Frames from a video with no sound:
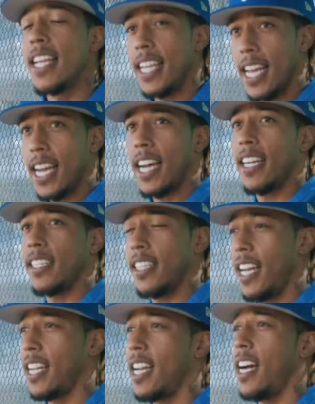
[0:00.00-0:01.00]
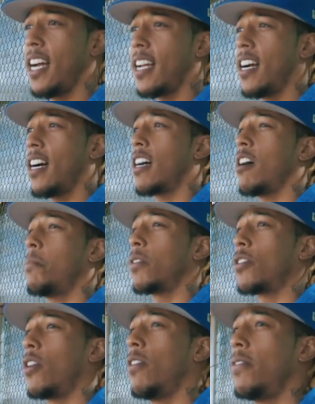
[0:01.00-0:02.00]
your yeah, house? I got I got a
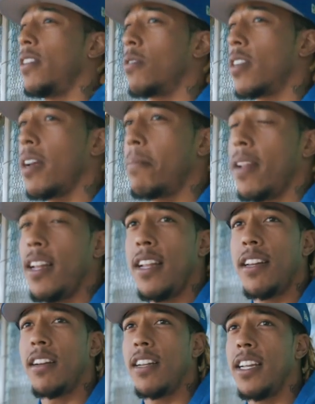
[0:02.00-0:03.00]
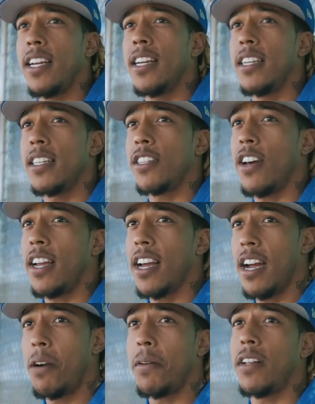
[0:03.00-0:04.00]
couple trophies when I played Little League, so I
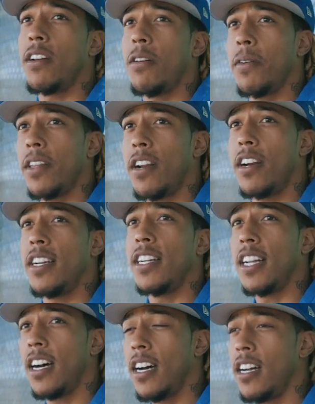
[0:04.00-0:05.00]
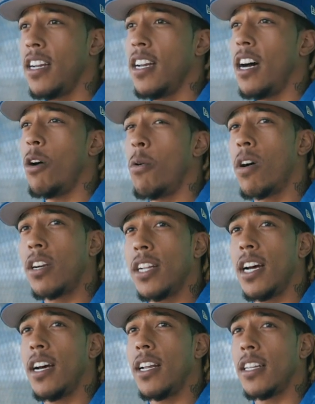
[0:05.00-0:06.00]
got everything over there, and the award
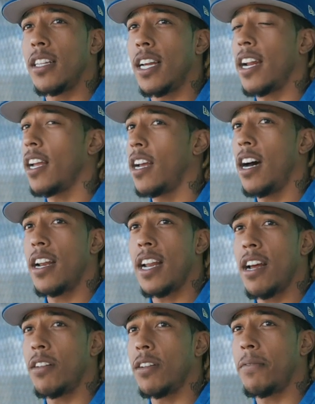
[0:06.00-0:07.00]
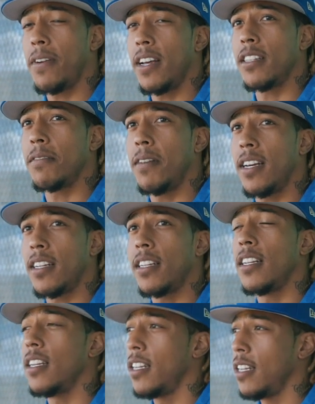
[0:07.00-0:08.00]
that, that I got now in the fans bet.
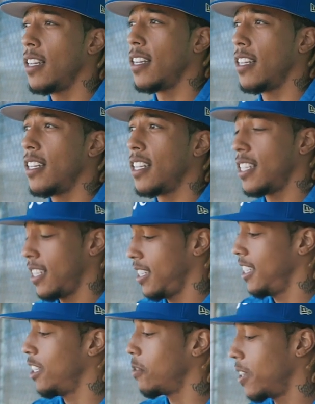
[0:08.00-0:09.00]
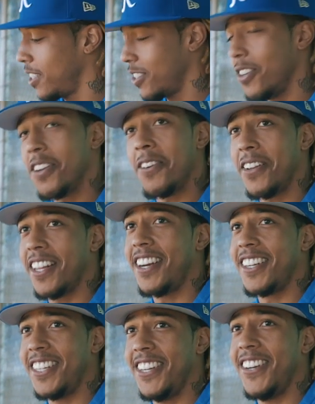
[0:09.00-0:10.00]
This one's going over
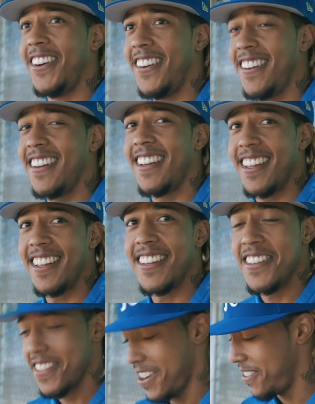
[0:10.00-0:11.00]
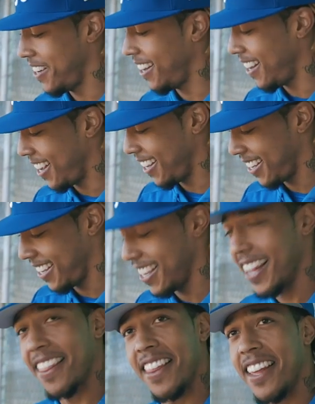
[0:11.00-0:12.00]
there too. I really like it.
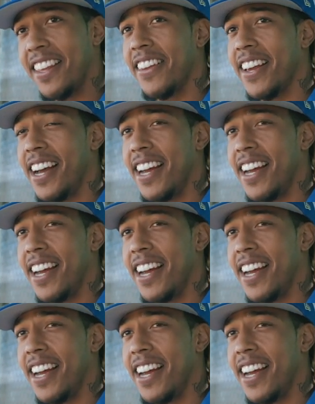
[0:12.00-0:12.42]
Yeah, thank you